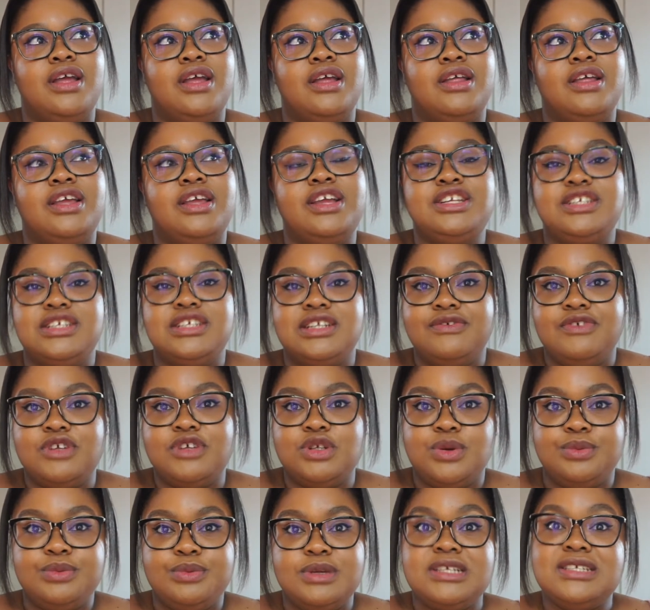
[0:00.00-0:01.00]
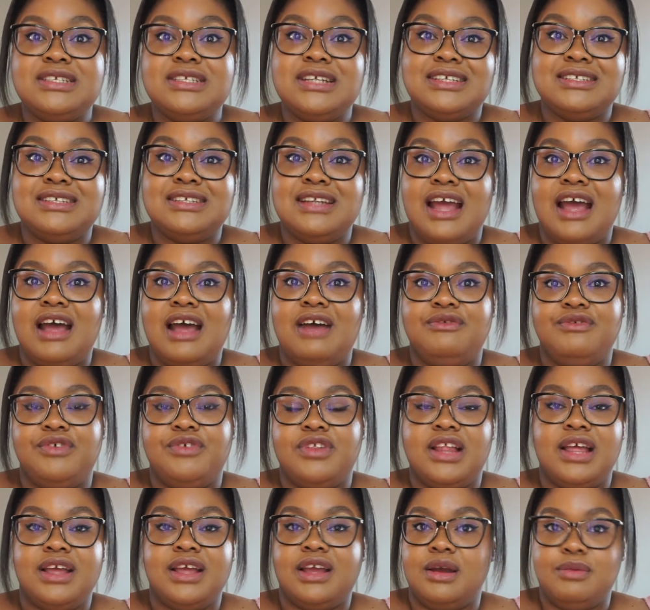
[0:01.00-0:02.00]
Each individual piece doesn't have
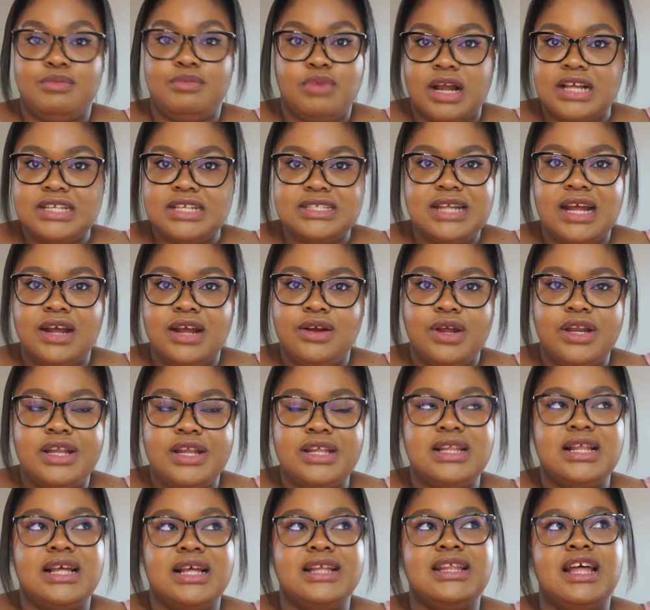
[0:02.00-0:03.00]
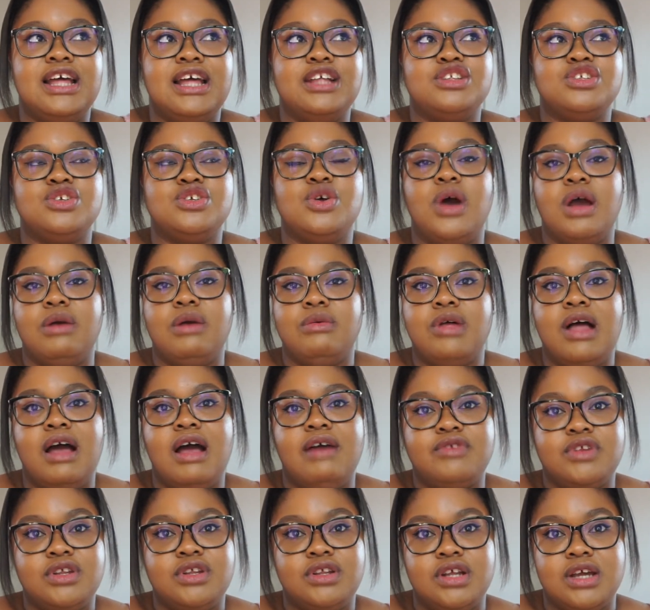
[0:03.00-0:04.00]
like a price tag or anything like that, so I will
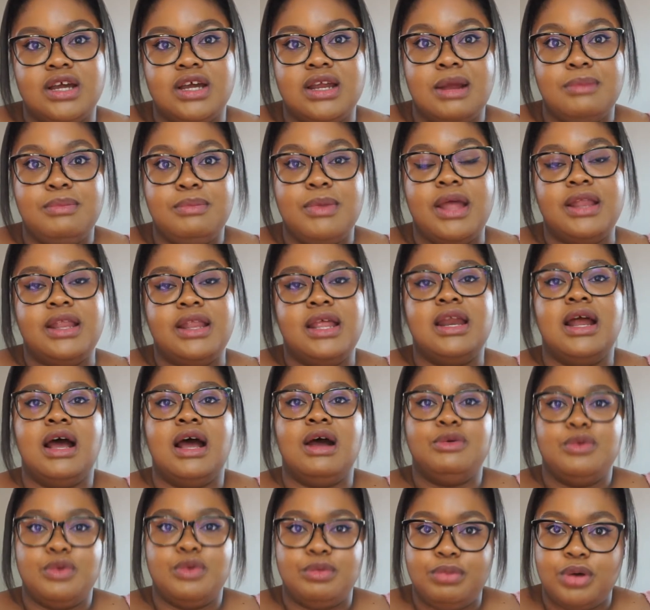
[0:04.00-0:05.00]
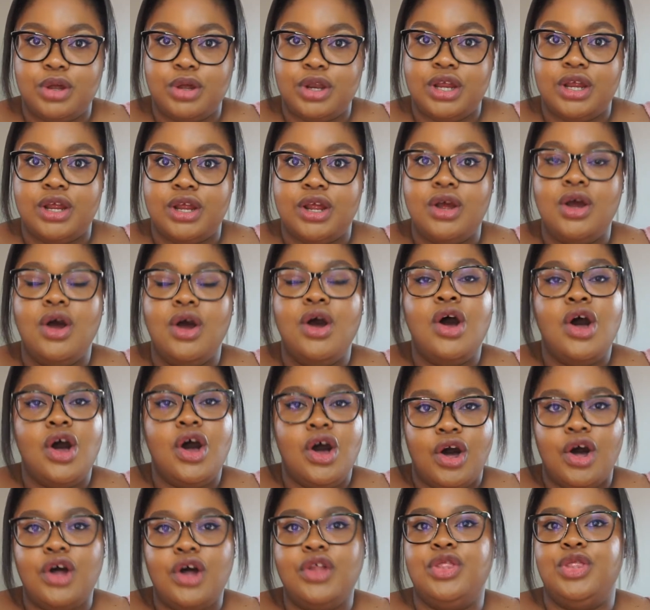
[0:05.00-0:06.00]
have to look it up and then I will put it
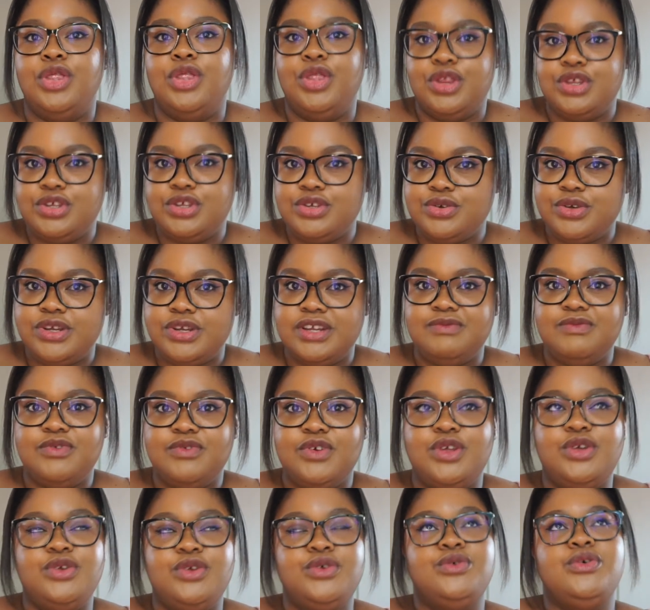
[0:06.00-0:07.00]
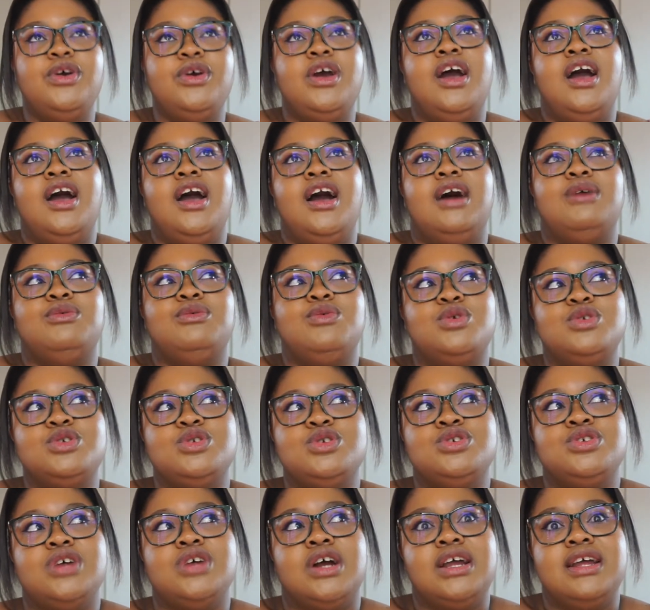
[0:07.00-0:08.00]
on the screen for you. I will also
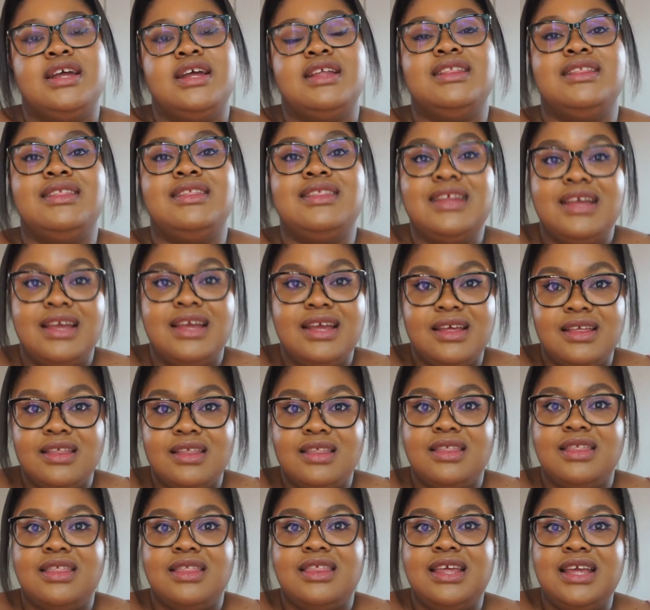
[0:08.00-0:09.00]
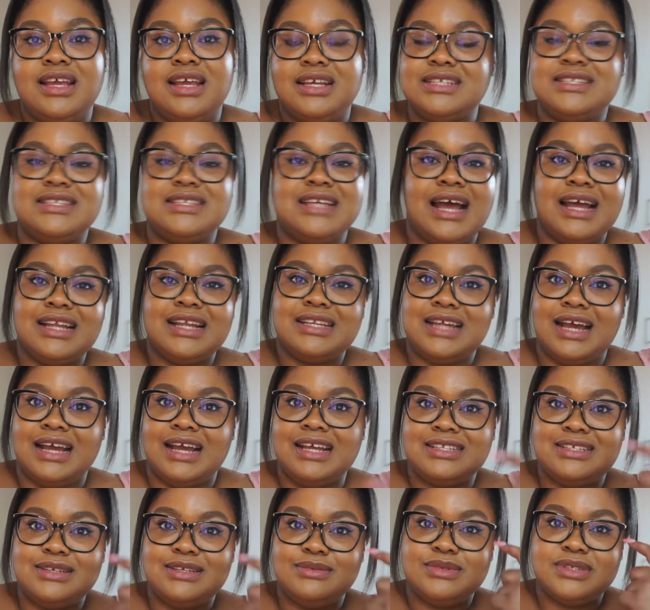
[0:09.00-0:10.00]
try and link the exact
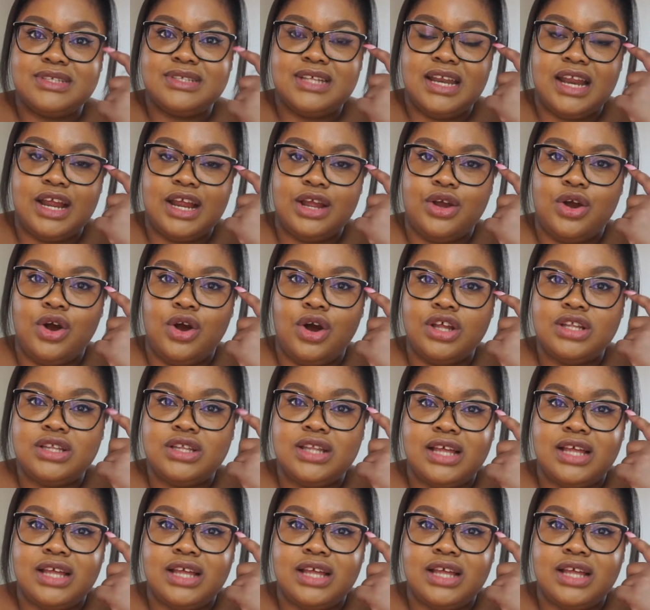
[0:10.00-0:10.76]
items that I got.